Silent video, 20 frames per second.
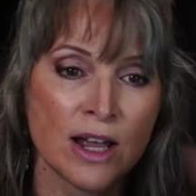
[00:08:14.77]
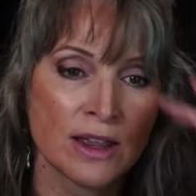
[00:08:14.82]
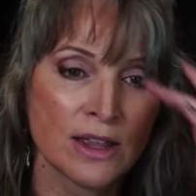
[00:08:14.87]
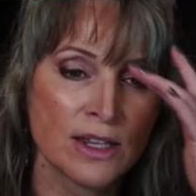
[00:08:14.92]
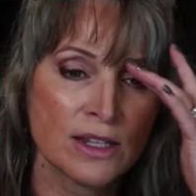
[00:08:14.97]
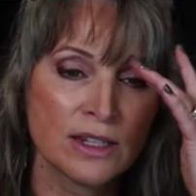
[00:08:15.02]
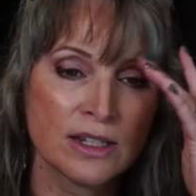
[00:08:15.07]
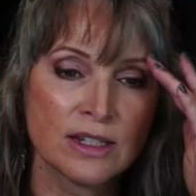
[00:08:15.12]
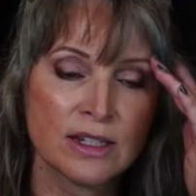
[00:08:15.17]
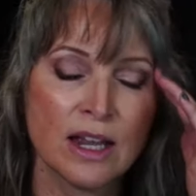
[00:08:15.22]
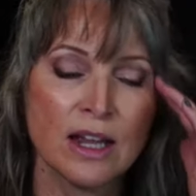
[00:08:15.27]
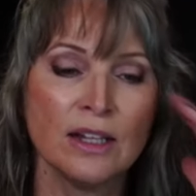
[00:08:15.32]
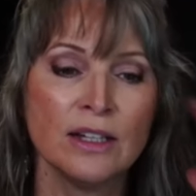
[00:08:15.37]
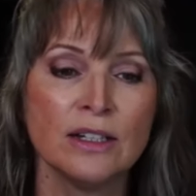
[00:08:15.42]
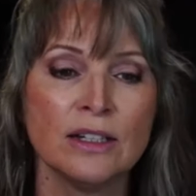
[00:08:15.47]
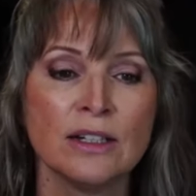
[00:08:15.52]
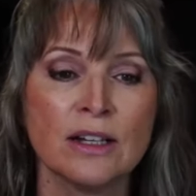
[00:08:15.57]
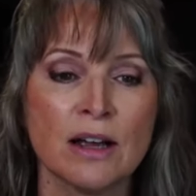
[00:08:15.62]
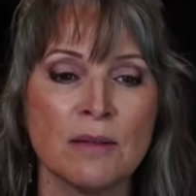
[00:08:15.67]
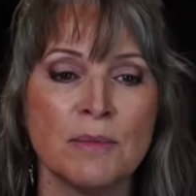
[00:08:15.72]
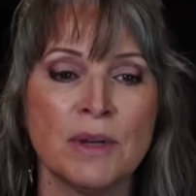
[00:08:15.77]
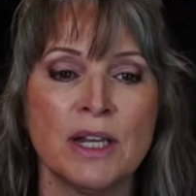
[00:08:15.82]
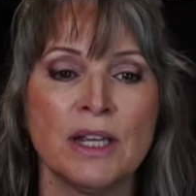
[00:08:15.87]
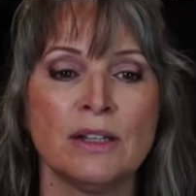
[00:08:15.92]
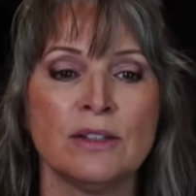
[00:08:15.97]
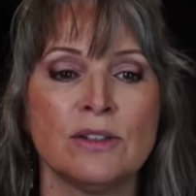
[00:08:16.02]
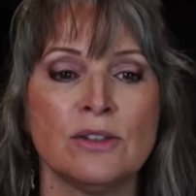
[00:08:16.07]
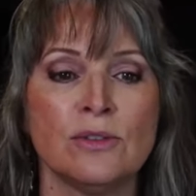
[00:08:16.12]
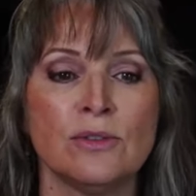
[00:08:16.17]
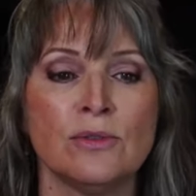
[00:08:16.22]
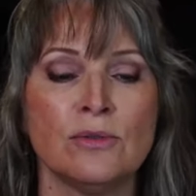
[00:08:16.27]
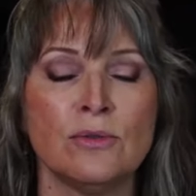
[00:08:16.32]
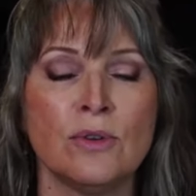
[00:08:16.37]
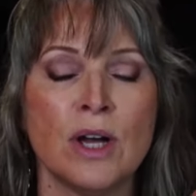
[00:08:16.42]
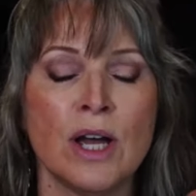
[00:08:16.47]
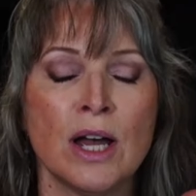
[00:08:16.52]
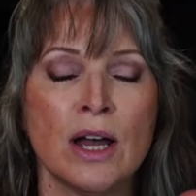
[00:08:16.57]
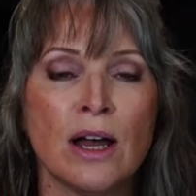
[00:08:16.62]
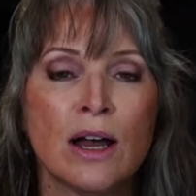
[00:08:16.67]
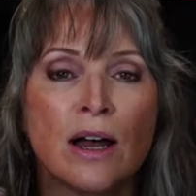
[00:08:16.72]
The sun coming to
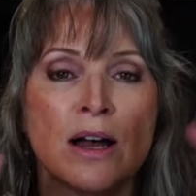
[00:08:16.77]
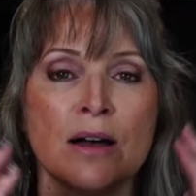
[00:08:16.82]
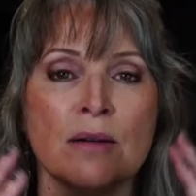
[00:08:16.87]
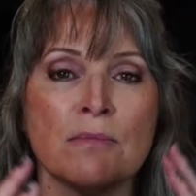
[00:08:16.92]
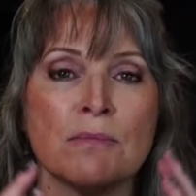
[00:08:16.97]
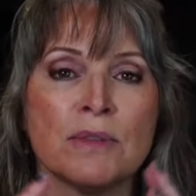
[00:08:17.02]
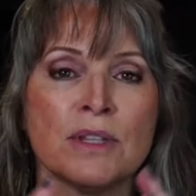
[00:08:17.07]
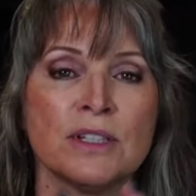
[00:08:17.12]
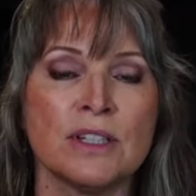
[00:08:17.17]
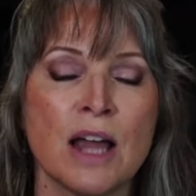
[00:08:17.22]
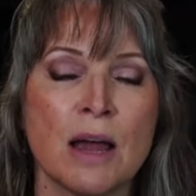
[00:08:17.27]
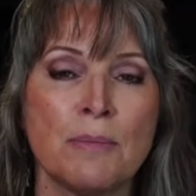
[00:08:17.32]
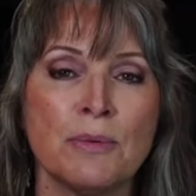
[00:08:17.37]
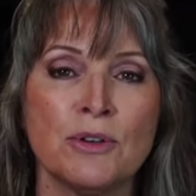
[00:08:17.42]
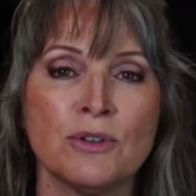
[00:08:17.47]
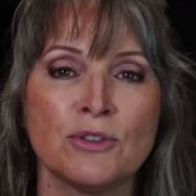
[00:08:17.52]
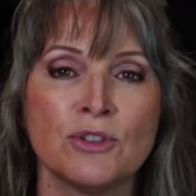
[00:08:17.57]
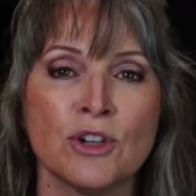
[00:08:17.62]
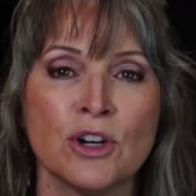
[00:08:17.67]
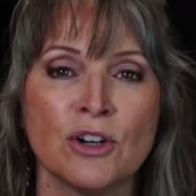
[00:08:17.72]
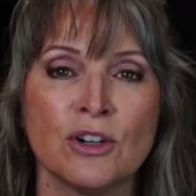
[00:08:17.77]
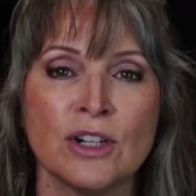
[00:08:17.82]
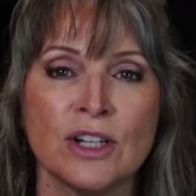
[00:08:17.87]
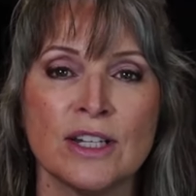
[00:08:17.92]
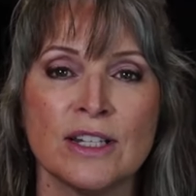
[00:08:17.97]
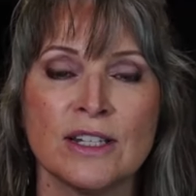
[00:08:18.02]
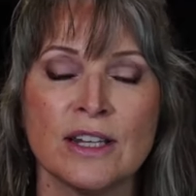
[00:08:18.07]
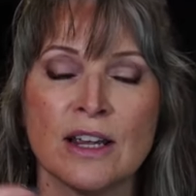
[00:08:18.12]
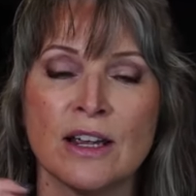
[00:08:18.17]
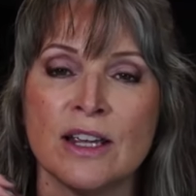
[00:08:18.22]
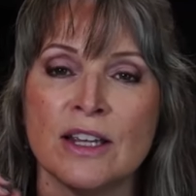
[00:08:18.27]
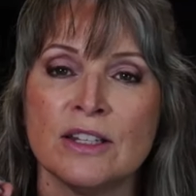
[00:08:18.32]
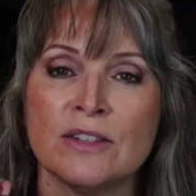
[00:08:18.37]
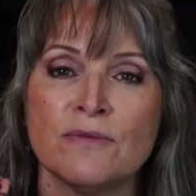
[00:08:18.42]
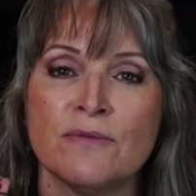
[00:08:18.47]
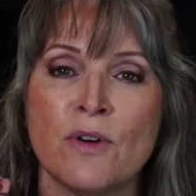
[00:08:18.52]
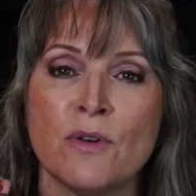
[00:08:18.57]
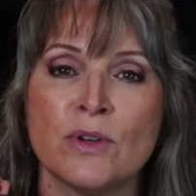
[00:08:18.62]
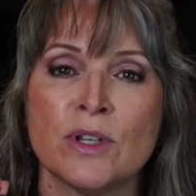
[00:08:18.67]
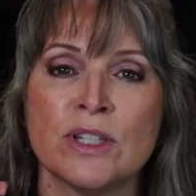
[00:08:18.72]
um, the top of your chart is, is
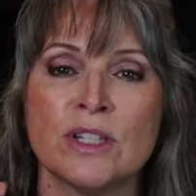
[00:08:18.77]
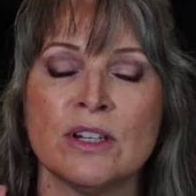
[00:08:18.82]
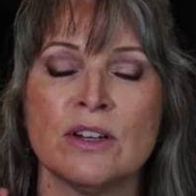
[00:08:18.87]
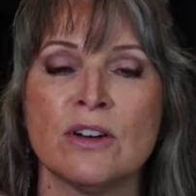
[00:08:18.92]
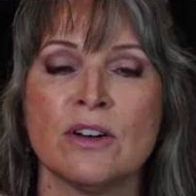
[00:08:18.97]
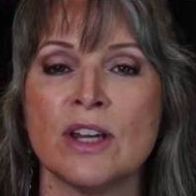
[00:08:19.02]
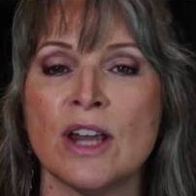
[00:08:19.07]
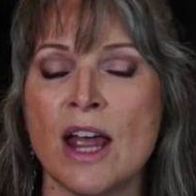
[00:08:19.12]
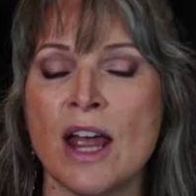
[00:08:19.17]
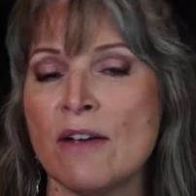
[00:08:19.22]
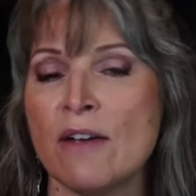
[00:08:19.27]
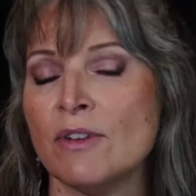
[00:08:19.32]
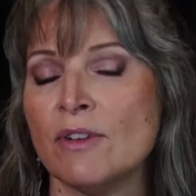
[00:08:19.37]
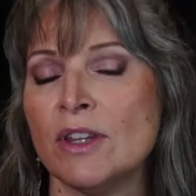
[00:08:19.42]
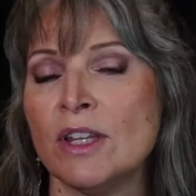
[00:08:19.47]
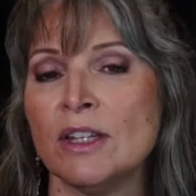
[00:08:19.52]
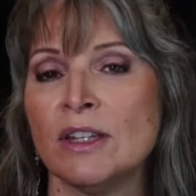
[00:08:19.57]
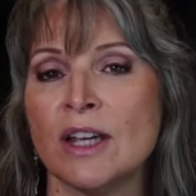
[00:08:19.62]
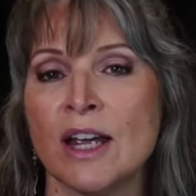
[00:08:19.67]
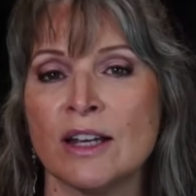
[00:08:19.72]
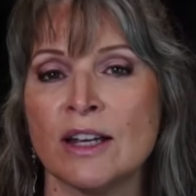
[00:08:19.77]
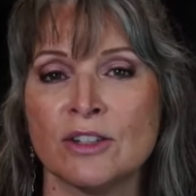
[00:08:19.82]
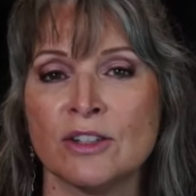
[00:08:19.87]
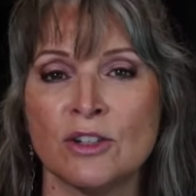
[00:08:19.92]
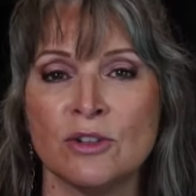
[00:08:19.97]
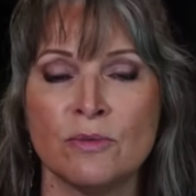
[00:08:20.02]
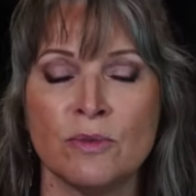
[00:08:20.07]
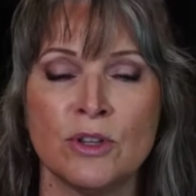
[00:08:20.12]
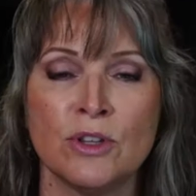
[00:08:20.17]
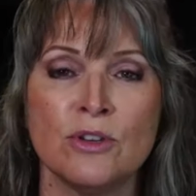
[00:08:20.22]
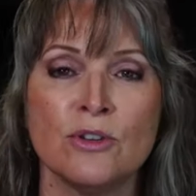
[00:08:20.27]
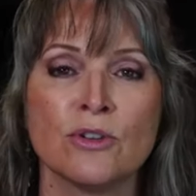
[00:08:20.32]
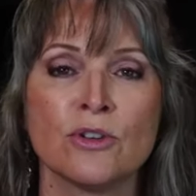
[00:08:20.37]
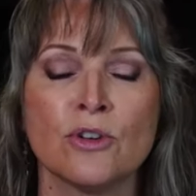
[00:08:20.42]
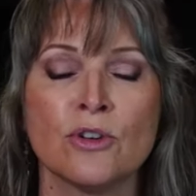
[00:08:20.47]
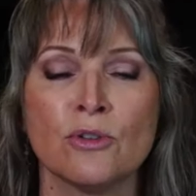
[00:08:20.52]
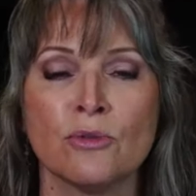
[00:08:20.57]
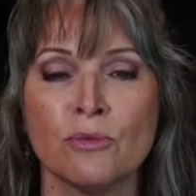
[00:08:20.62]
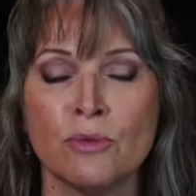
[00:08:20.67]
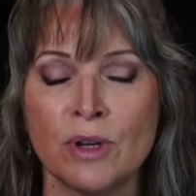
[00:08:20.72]
focusing on everything that has to do with your
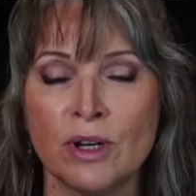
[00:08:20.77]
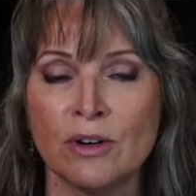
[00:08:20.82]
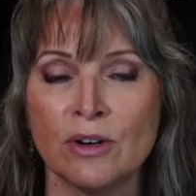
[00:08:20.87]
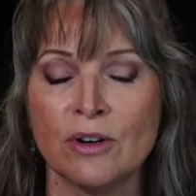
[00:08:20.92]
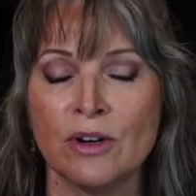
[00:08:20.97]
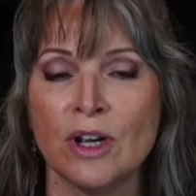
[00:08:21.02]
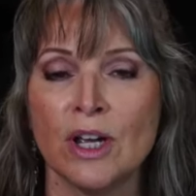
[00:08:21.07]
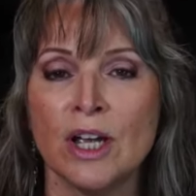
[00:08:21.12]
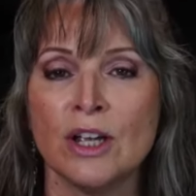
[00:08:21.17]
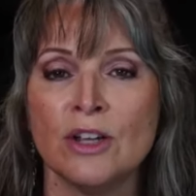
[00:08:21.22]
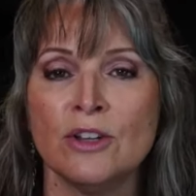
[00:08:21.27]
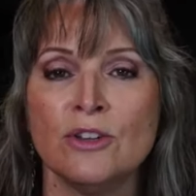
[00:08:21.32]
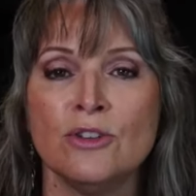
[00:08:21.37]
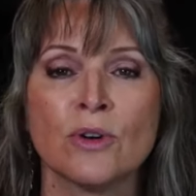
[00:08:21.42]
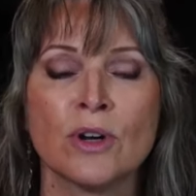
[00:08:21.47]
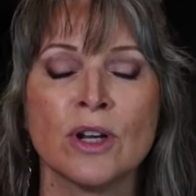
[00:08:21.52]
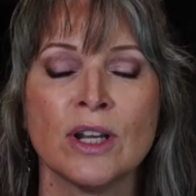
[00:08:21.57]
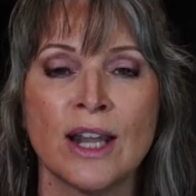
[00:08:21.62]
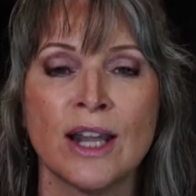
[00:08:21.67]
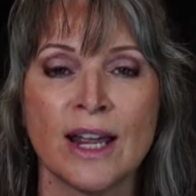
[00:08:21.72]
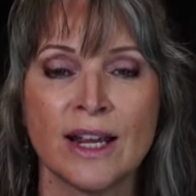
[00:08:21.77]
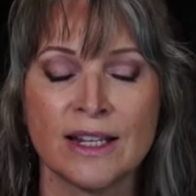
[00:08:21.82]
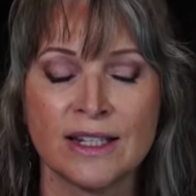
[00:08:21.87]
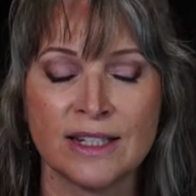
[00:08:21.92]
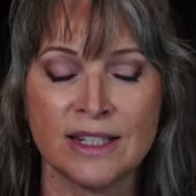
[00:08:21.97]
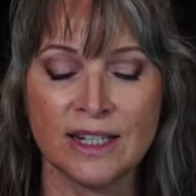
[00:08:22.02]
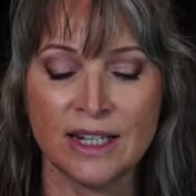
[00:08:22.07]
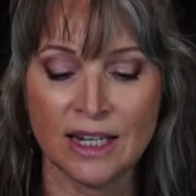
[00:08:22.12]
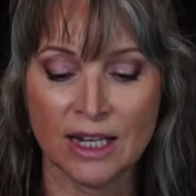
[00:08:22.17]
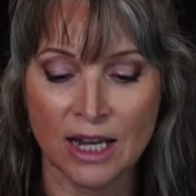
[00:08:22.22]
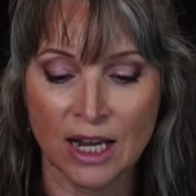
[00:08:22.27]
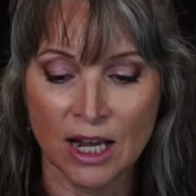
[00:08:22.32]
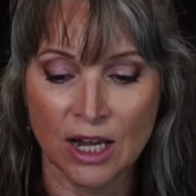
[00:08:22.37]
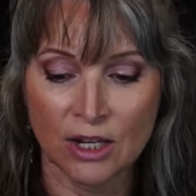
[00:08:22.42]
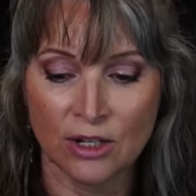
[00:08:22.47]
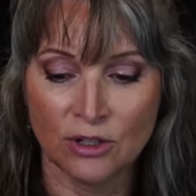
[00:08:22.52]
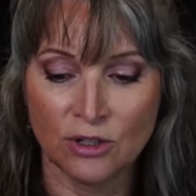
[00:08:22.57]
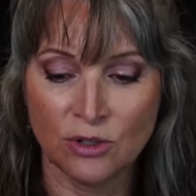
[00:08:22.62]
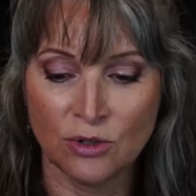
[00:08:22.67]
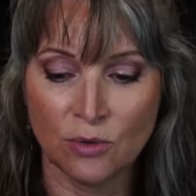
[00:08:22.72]
career, your legacy,
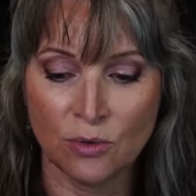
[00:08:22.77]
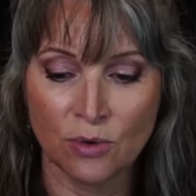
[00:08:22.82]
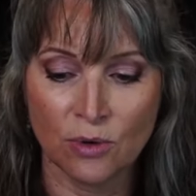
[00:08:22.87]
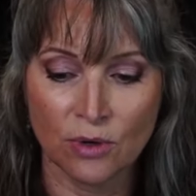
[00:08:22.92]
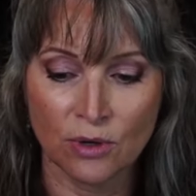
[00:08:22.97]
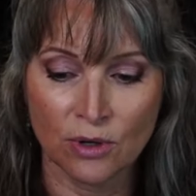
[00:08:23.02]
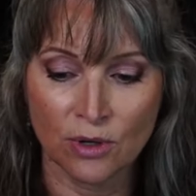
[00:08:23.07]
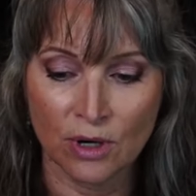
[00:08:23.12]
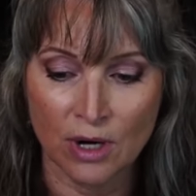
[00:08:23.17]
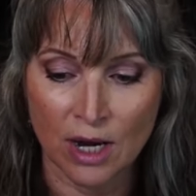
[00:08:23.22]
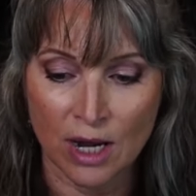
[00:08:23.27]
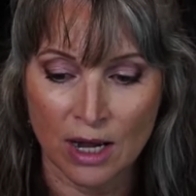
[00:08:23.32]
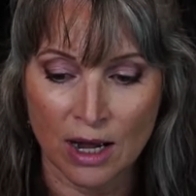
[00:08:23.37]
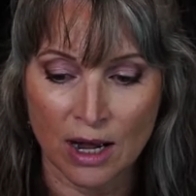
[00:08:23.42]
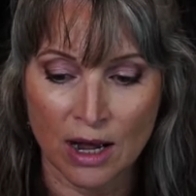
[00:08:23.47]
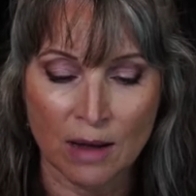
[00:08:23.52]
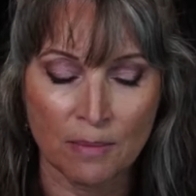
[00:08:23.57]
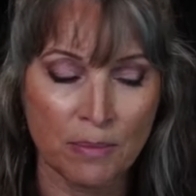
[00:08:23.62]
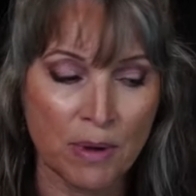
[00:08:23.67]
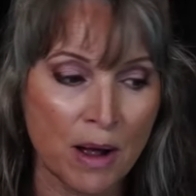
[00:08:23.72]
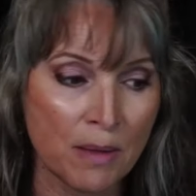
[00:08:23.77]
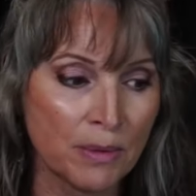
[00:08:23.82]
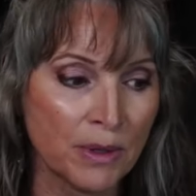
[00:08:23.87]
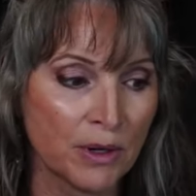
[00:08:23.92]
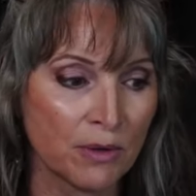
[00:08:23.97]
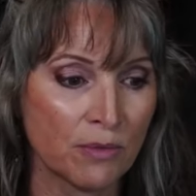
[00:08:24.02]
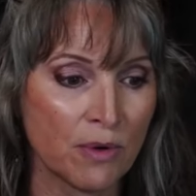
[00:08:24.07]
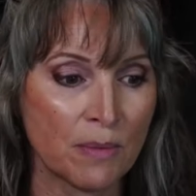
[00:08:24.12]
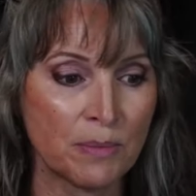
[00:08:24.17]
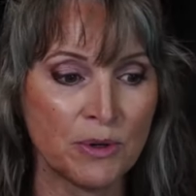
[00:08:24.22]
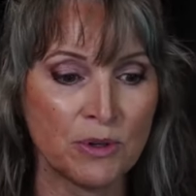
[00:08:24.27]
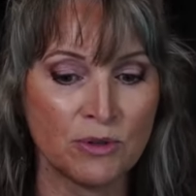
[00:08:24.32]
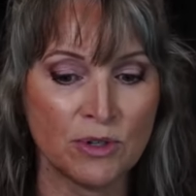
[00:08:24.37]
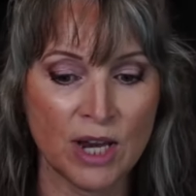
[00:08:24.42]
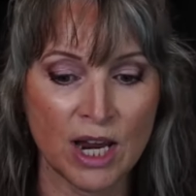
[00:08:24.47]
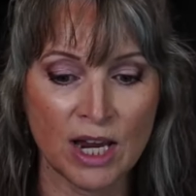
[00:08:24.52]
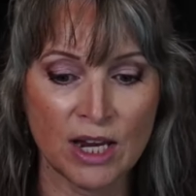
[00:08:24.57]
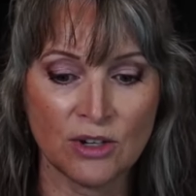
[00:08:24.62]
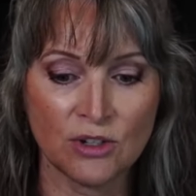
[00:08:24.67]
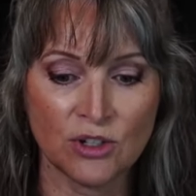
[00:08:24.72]
your uh, public
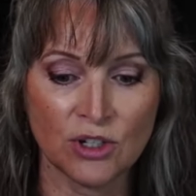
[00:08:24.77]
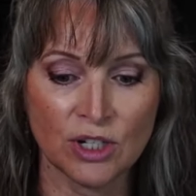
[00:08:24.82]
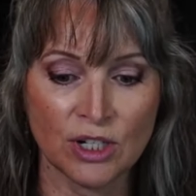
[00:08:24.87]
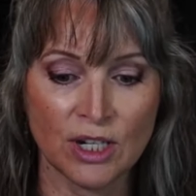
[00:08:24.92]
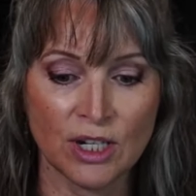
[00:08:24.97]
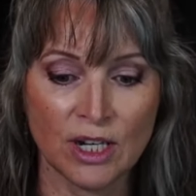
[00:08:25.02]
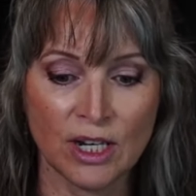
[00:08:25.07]
reputation.